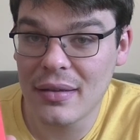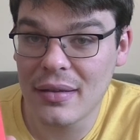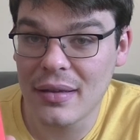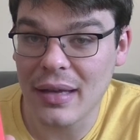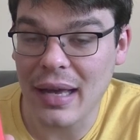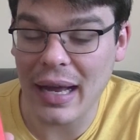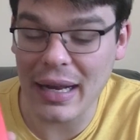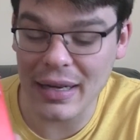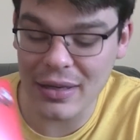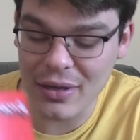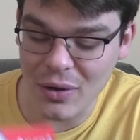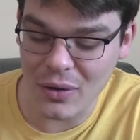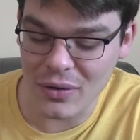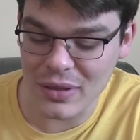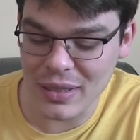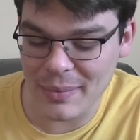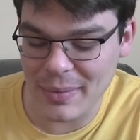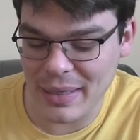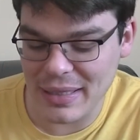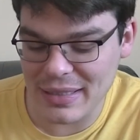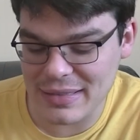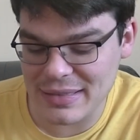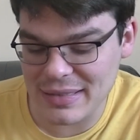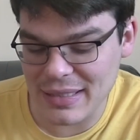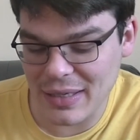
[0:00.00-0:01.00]
I know that
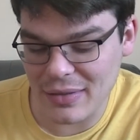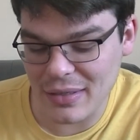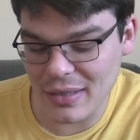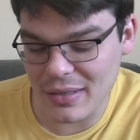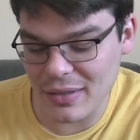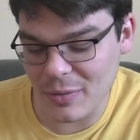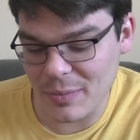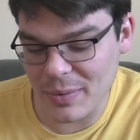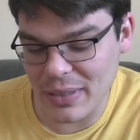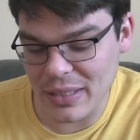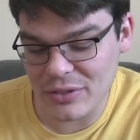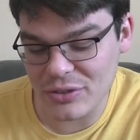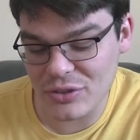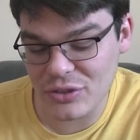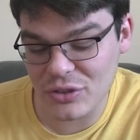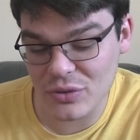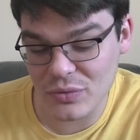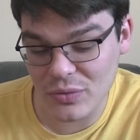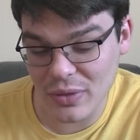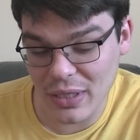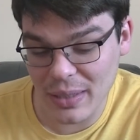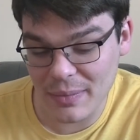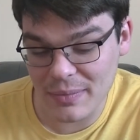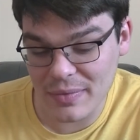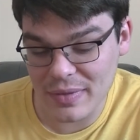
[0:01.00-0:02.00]
may sound a little bit
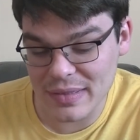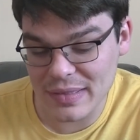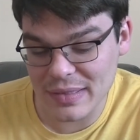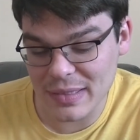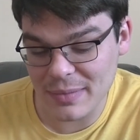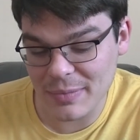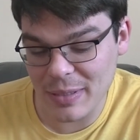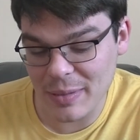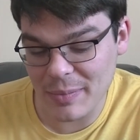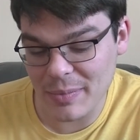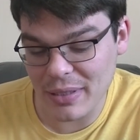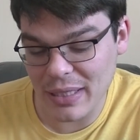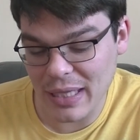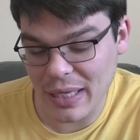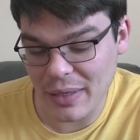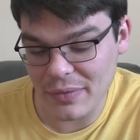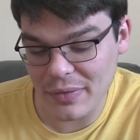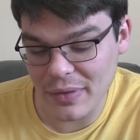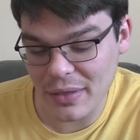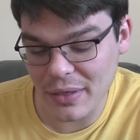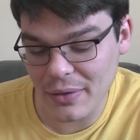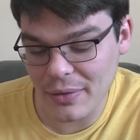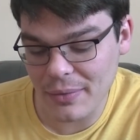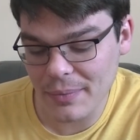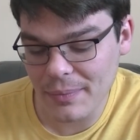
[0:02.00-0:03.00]
extreme to some people out
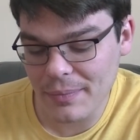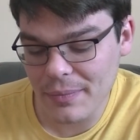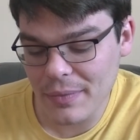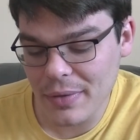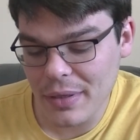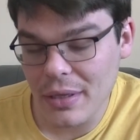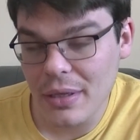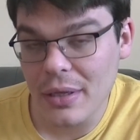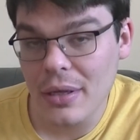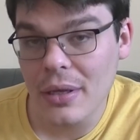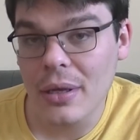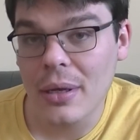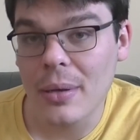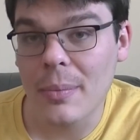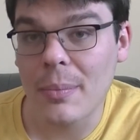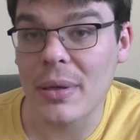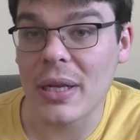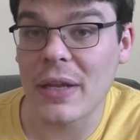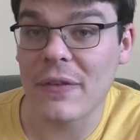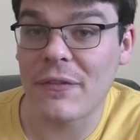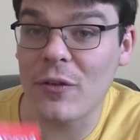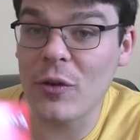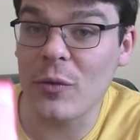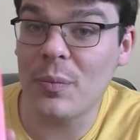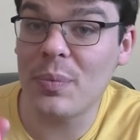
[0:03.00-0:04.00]
there, but
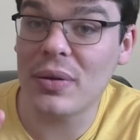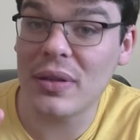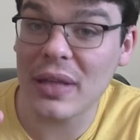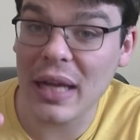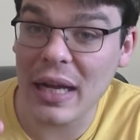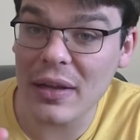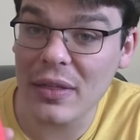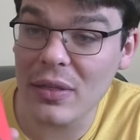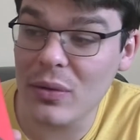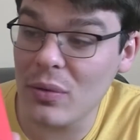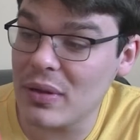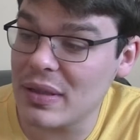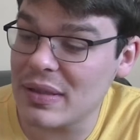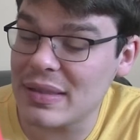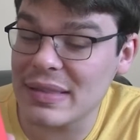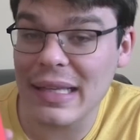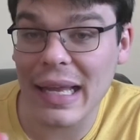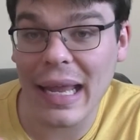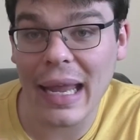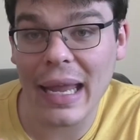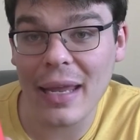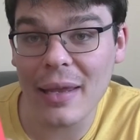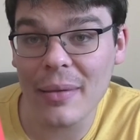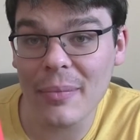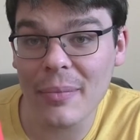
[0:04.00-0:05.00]
if you play through this
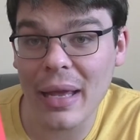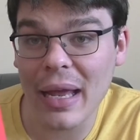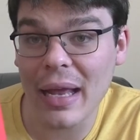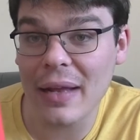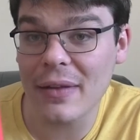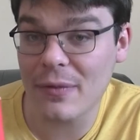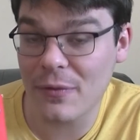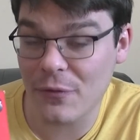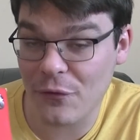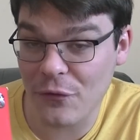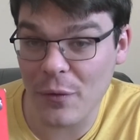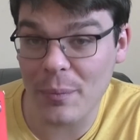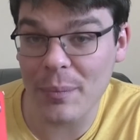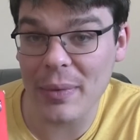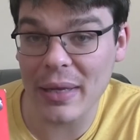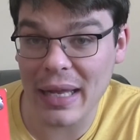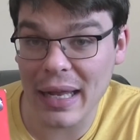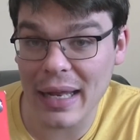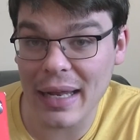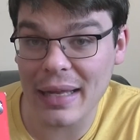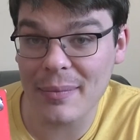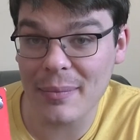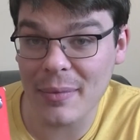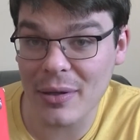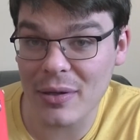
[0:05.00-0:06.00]
game and from
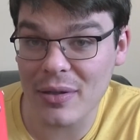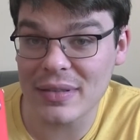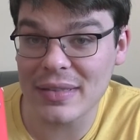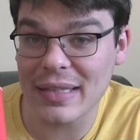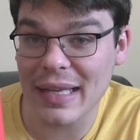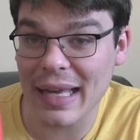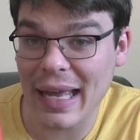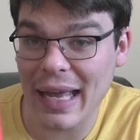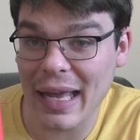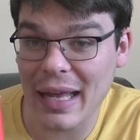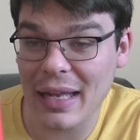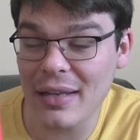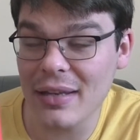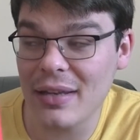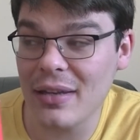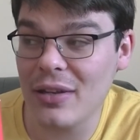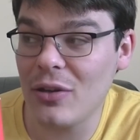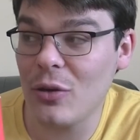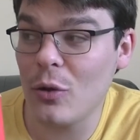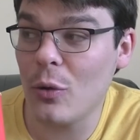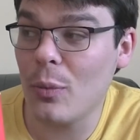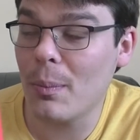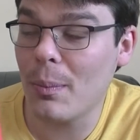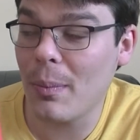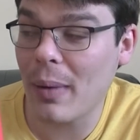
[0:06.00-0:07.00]
beginning, middle to end,
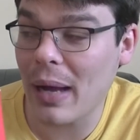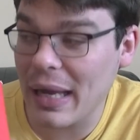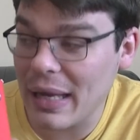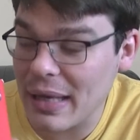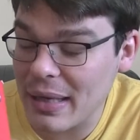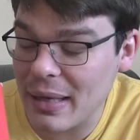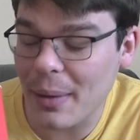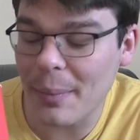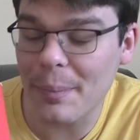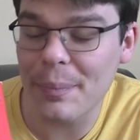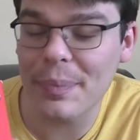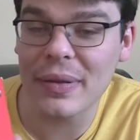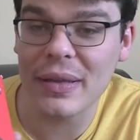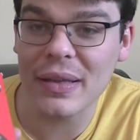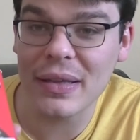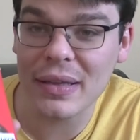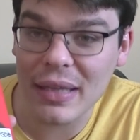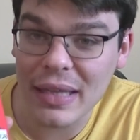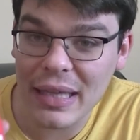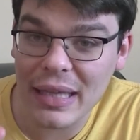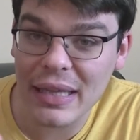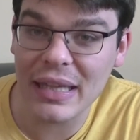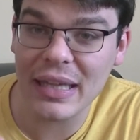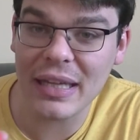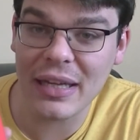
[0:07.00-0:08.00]
you might
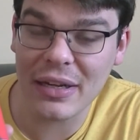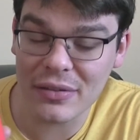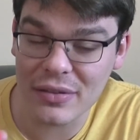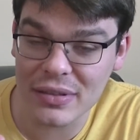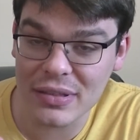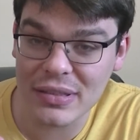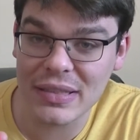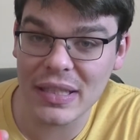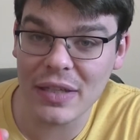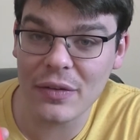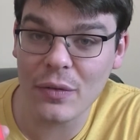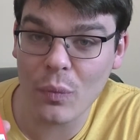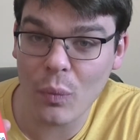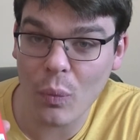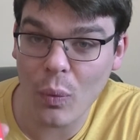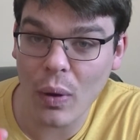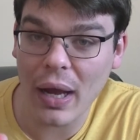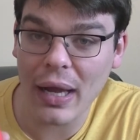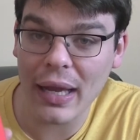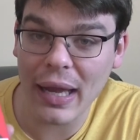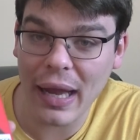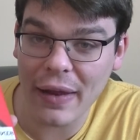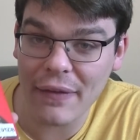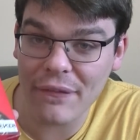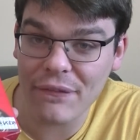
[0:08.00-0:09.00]
completely understand
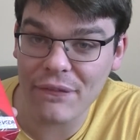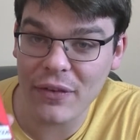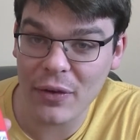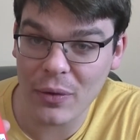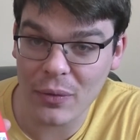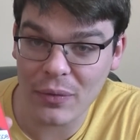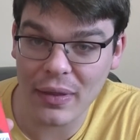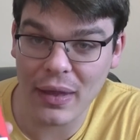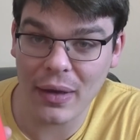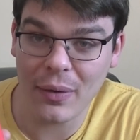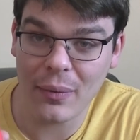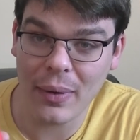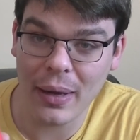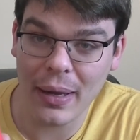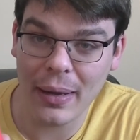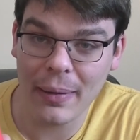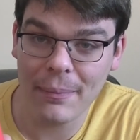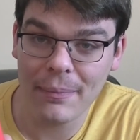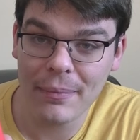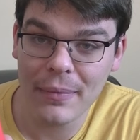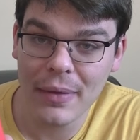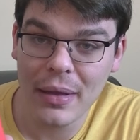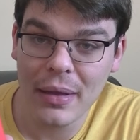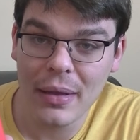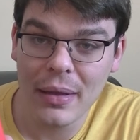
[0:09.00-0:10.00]
why I feel that way.
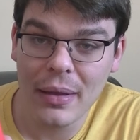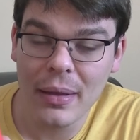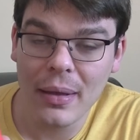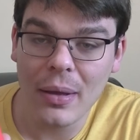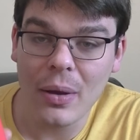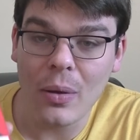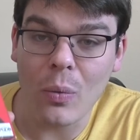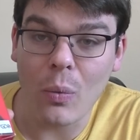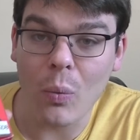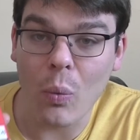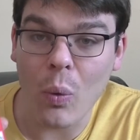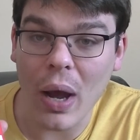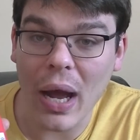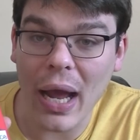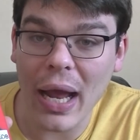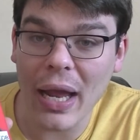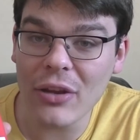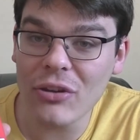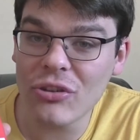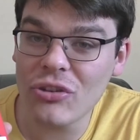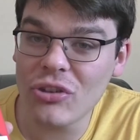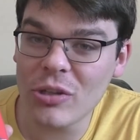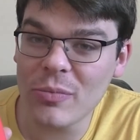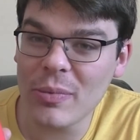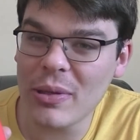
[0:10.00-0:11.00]
Why
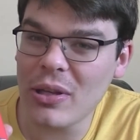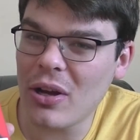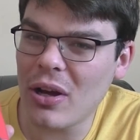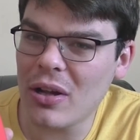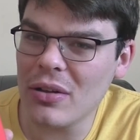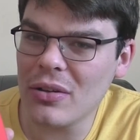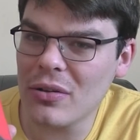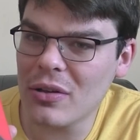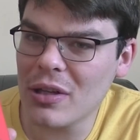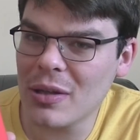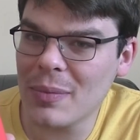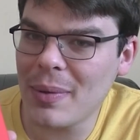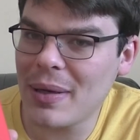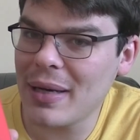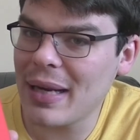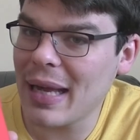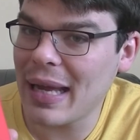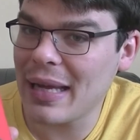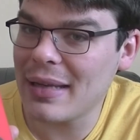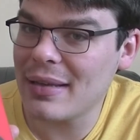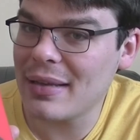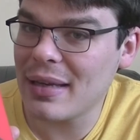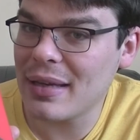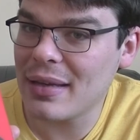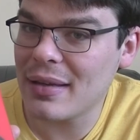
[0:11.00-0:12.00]
should it be called Earthbound
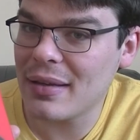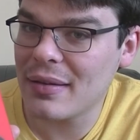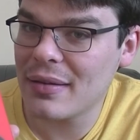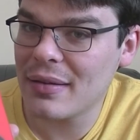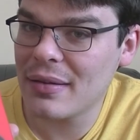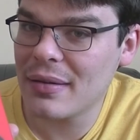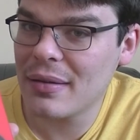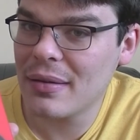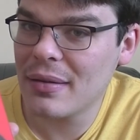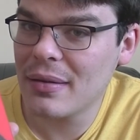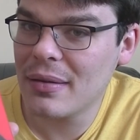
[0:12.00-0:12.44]
Endings?